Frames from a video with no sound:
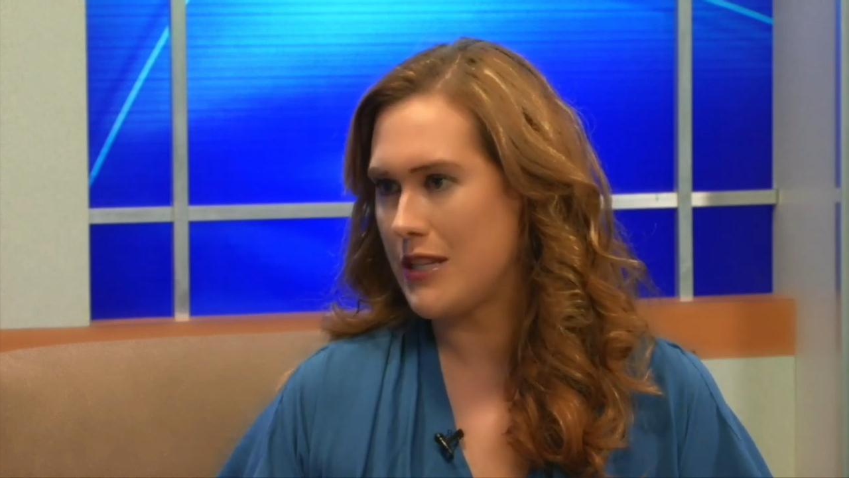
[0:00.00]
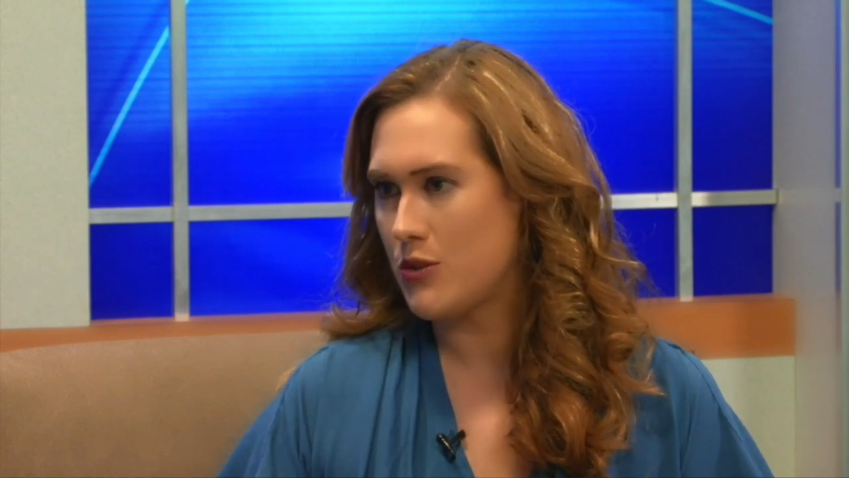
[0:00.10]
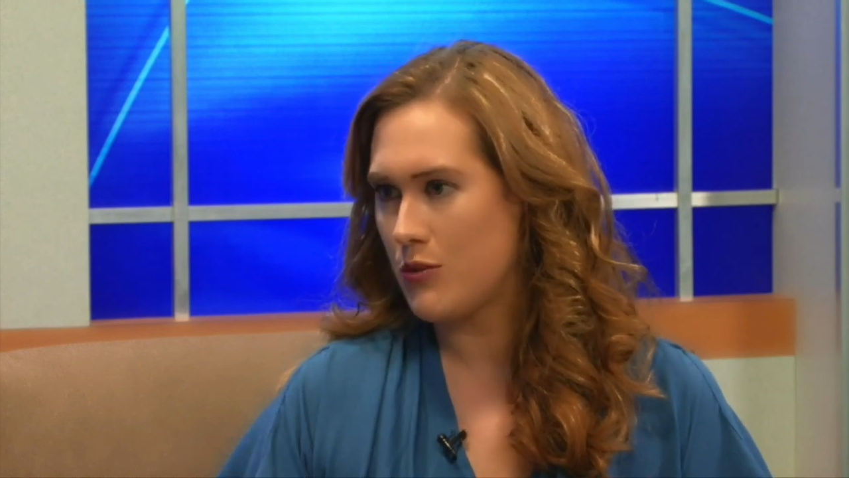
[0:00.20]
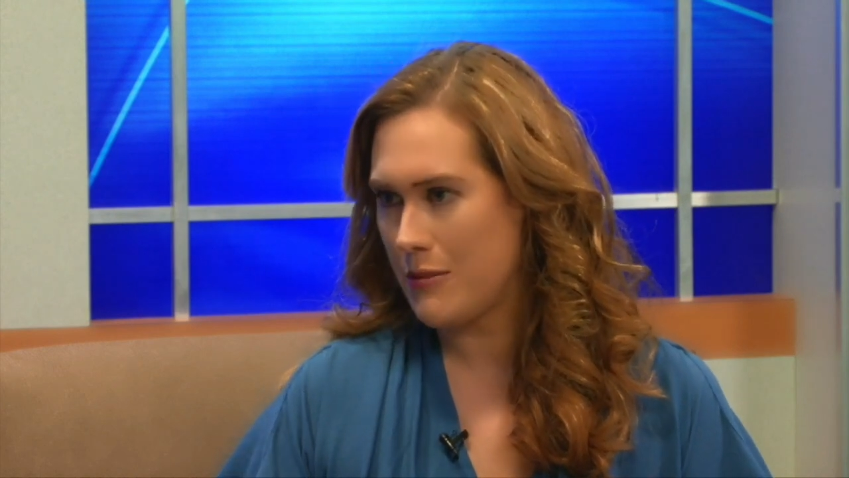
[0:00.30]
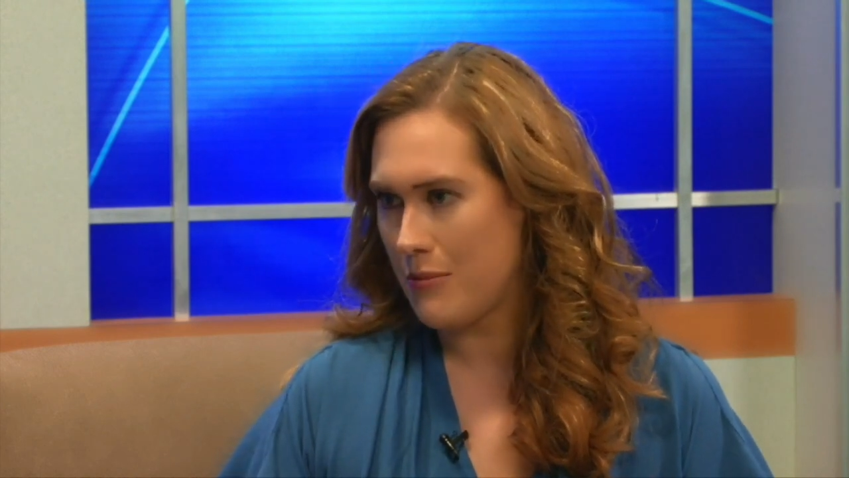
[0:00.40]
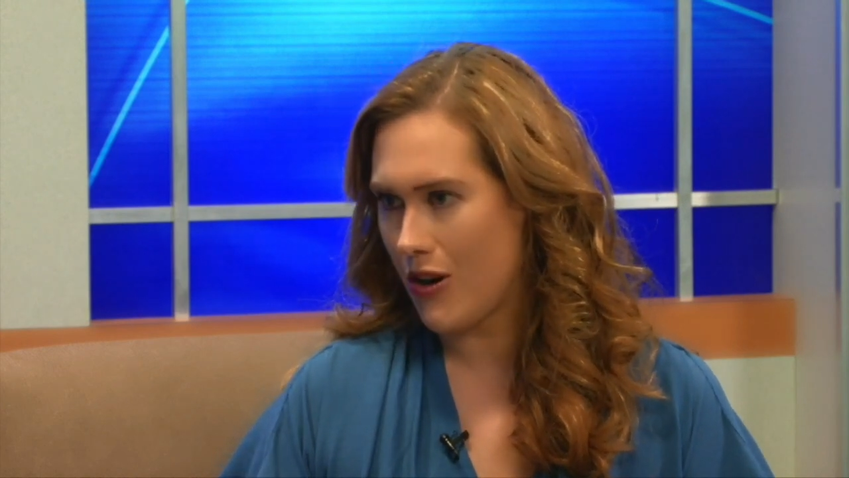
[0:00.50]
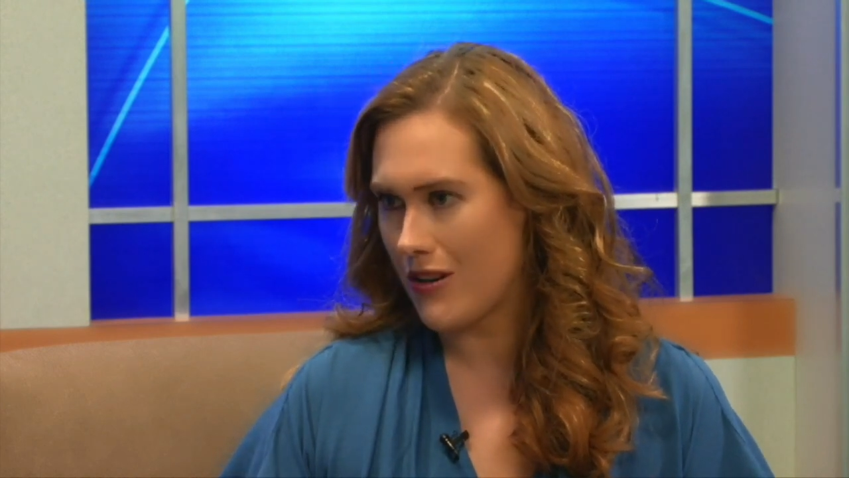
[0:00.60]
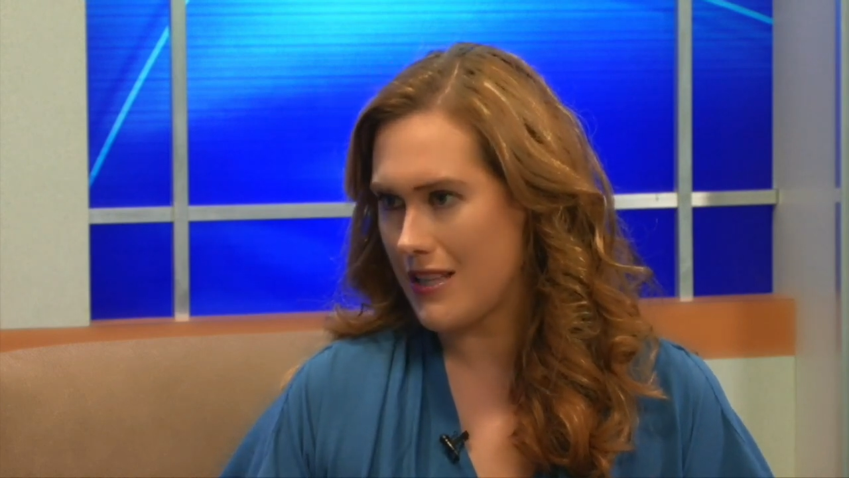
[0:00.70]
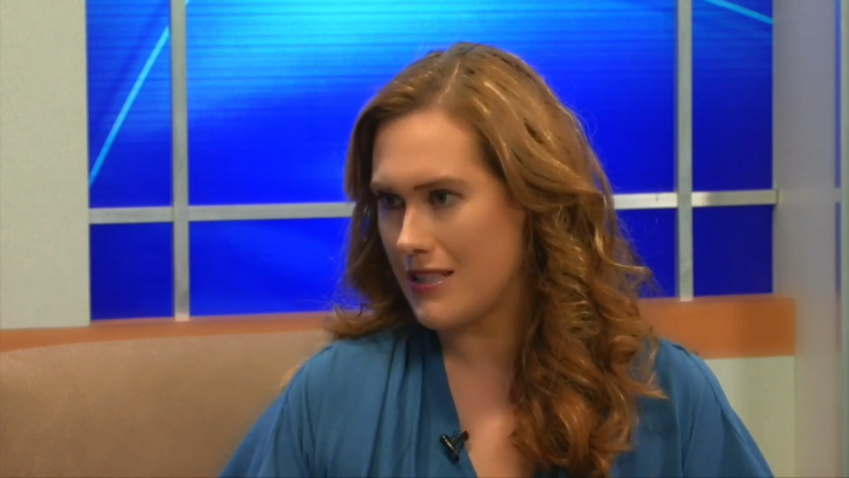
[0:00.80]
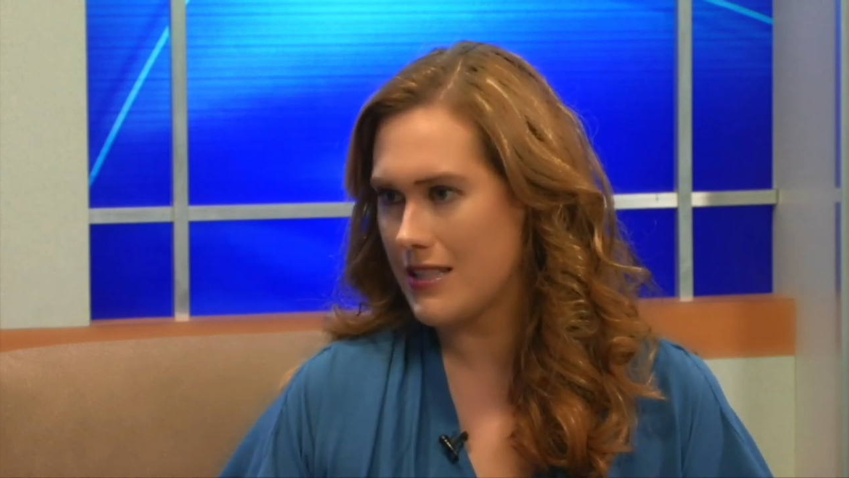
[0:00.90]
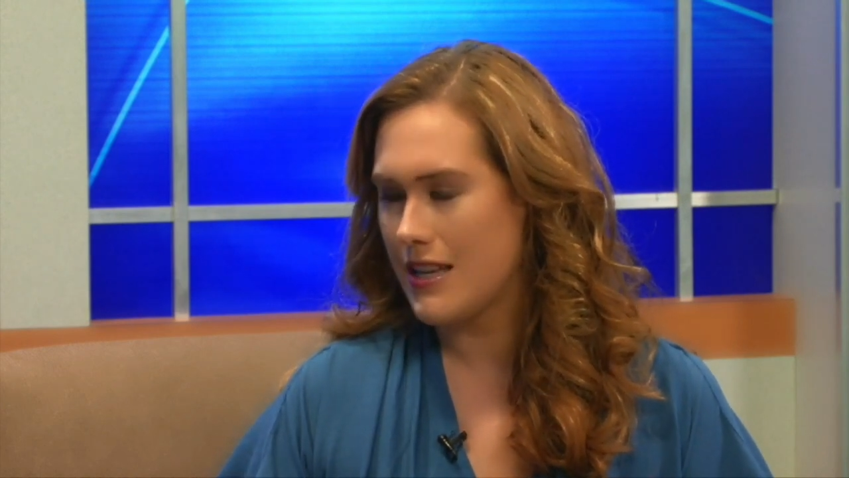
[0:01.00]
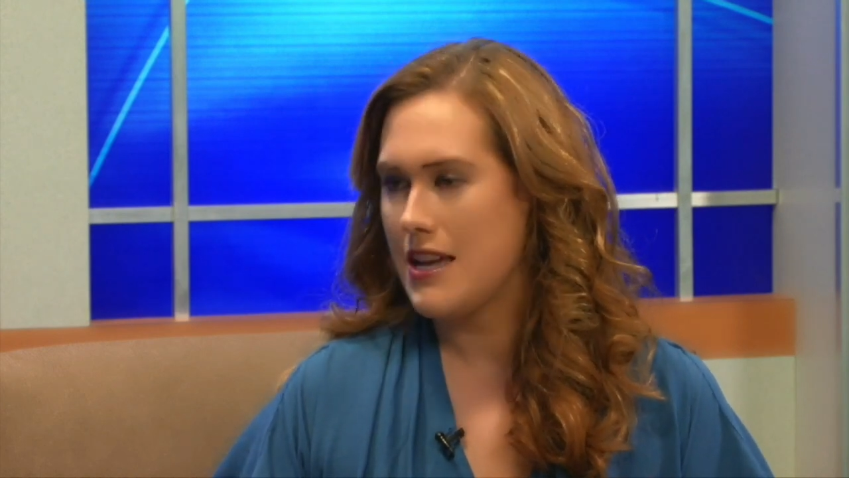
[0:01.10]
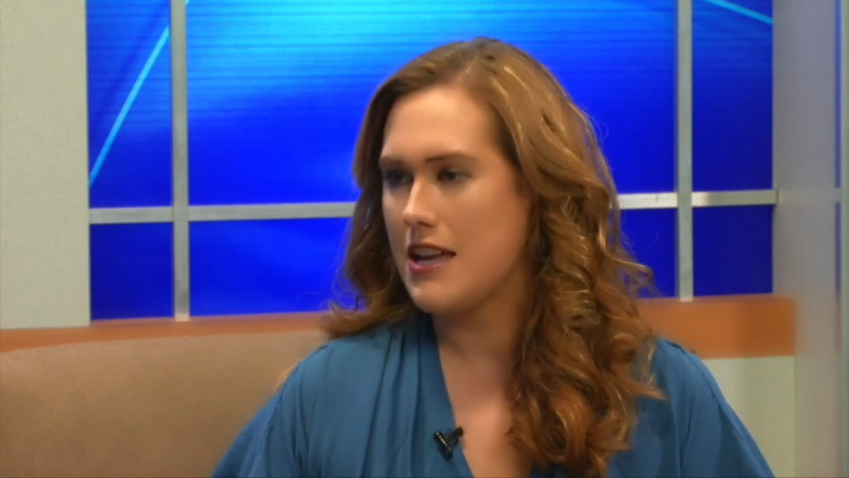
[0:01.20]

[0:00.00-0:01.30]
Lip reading: between parties